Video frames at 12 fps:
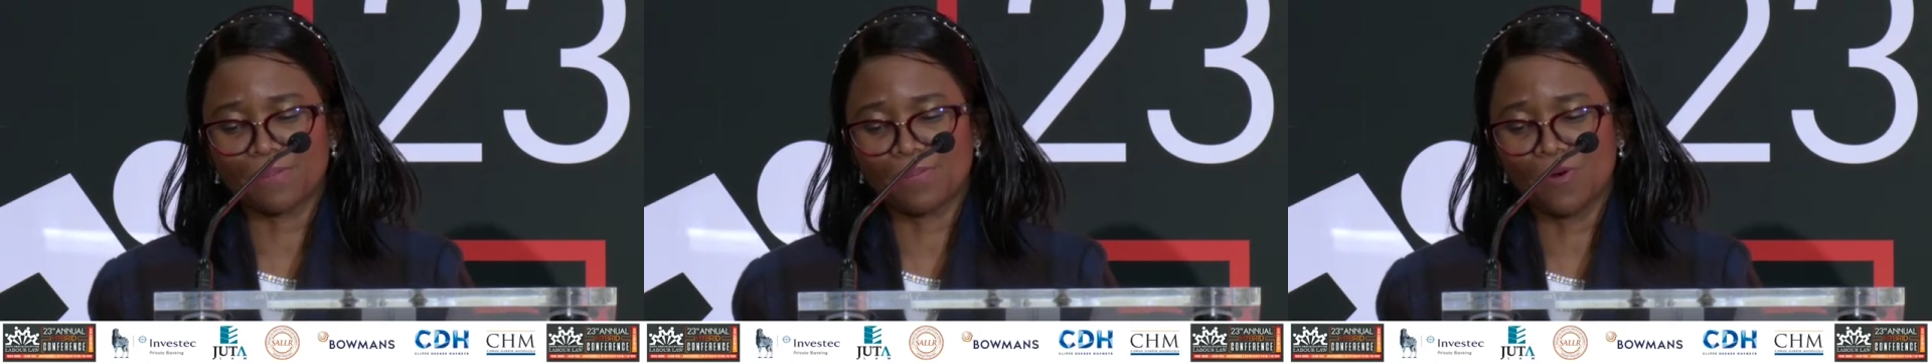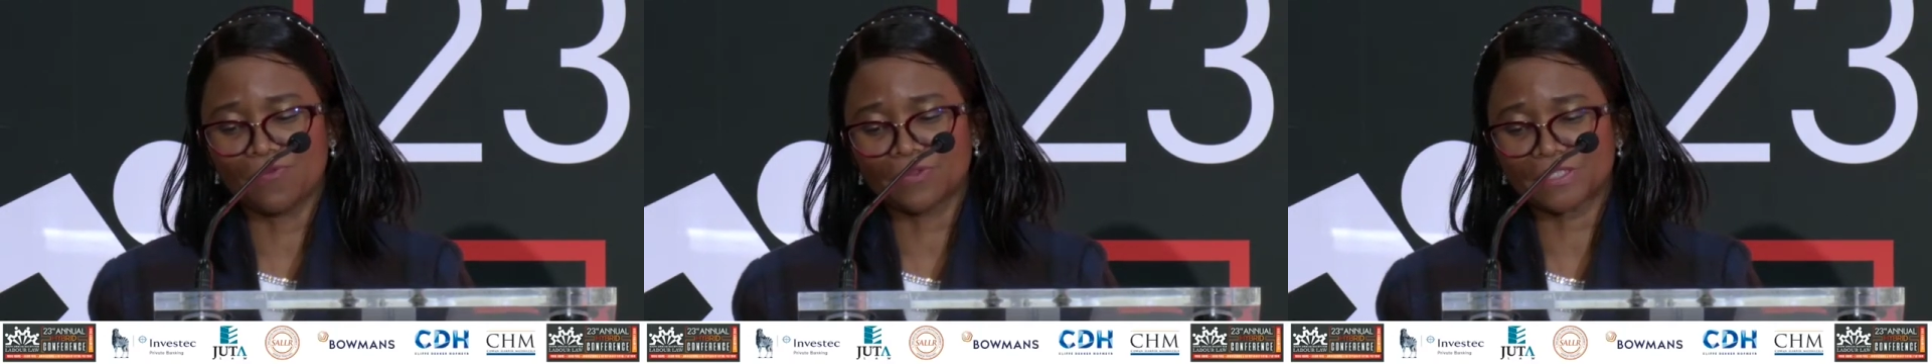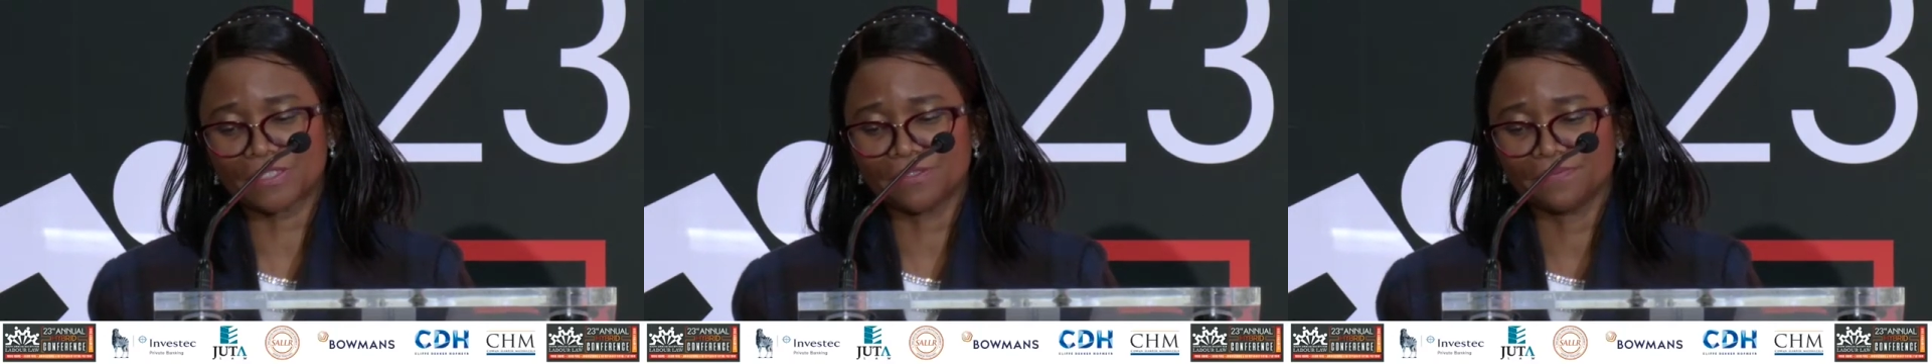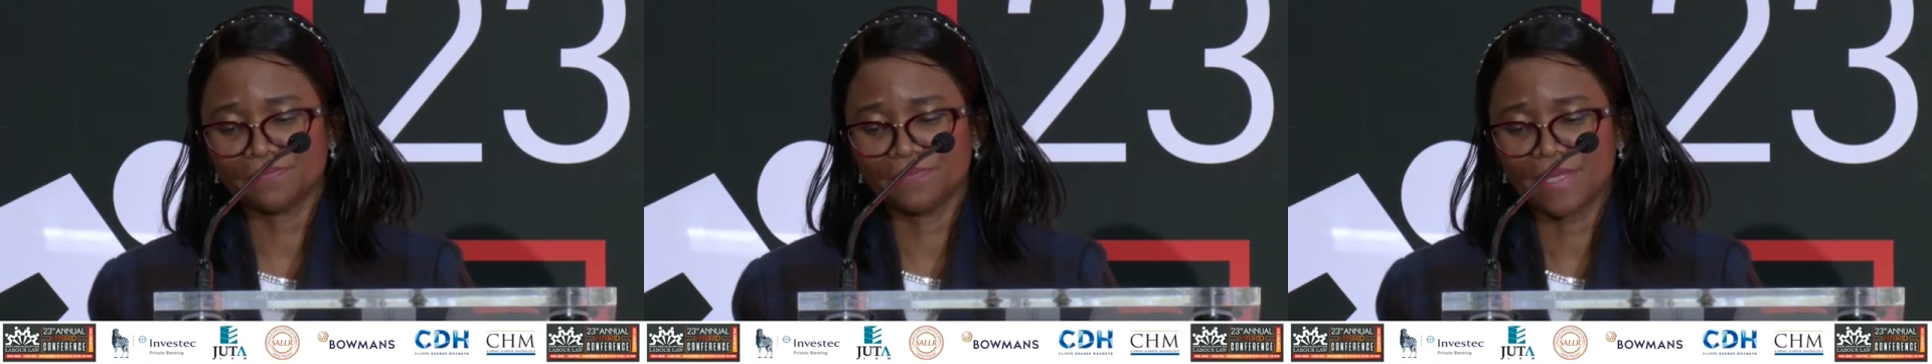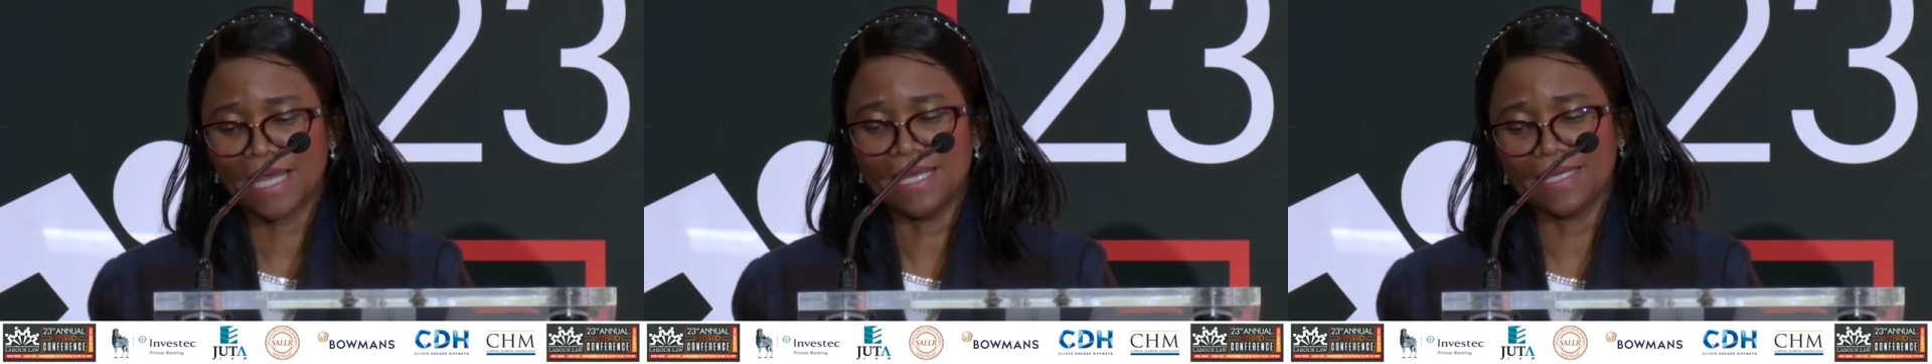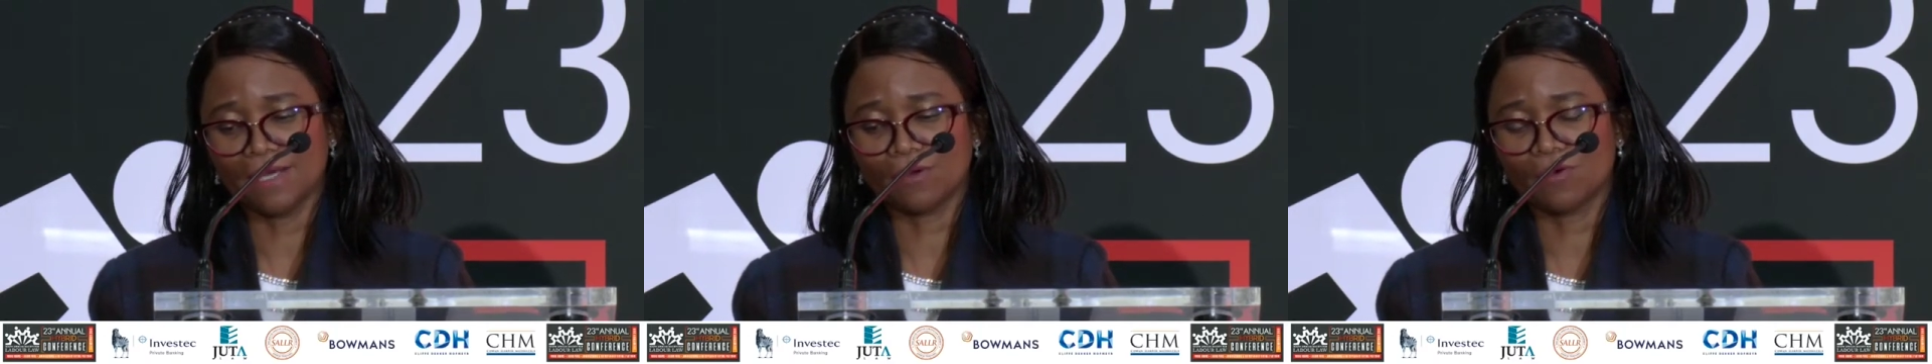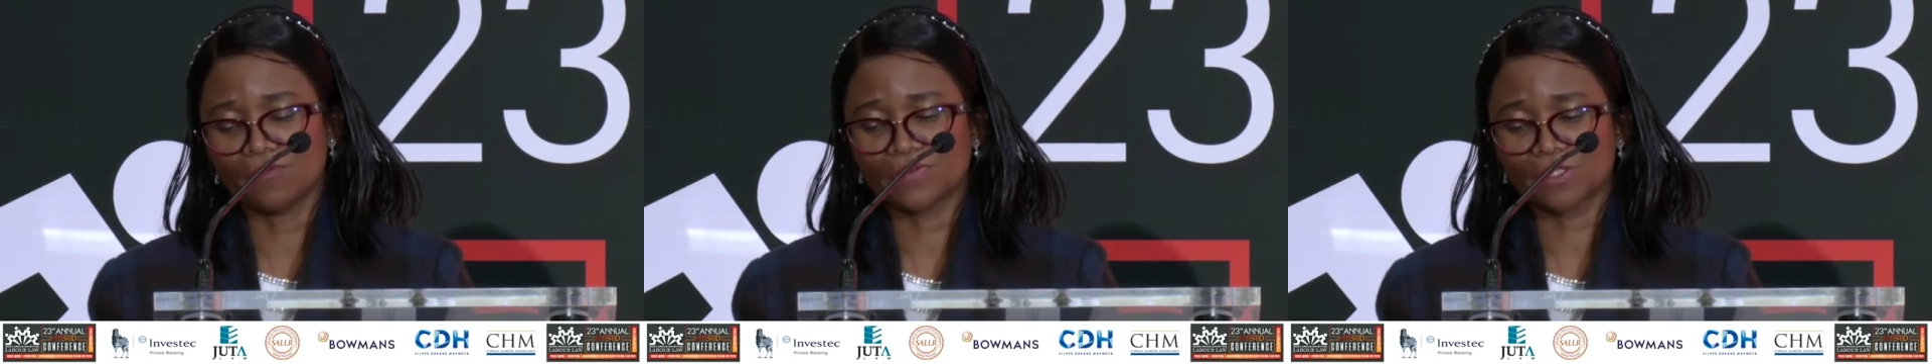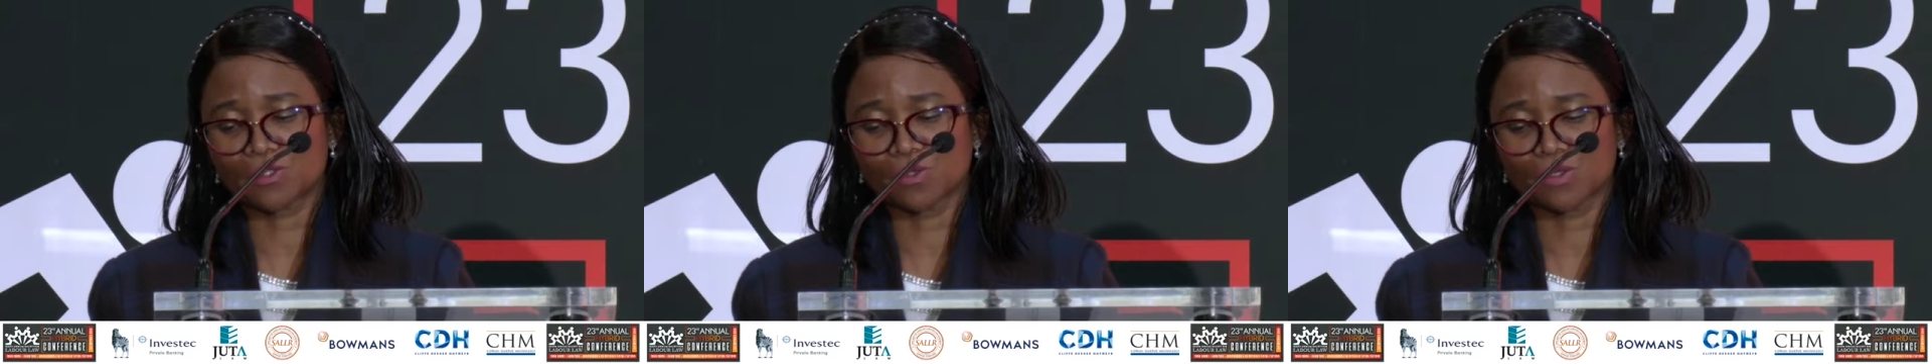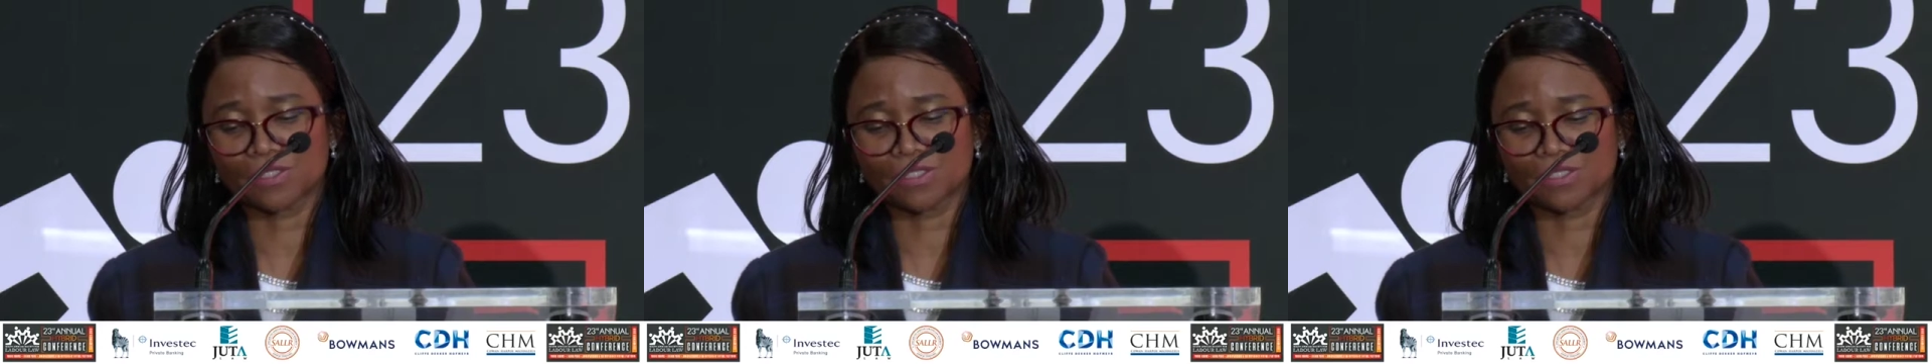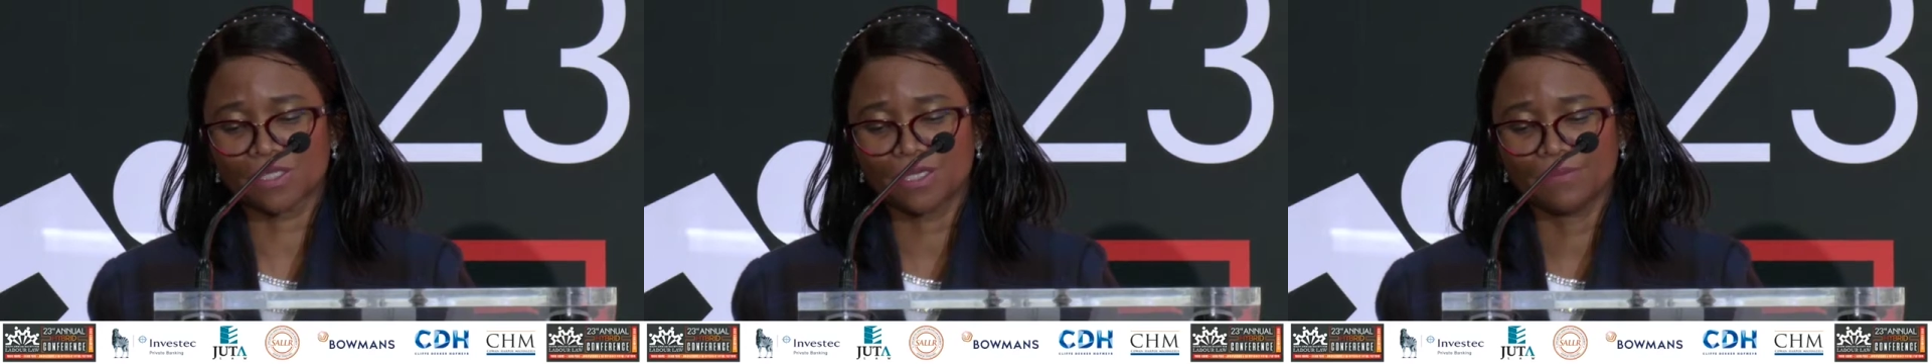poverty and lack of resources,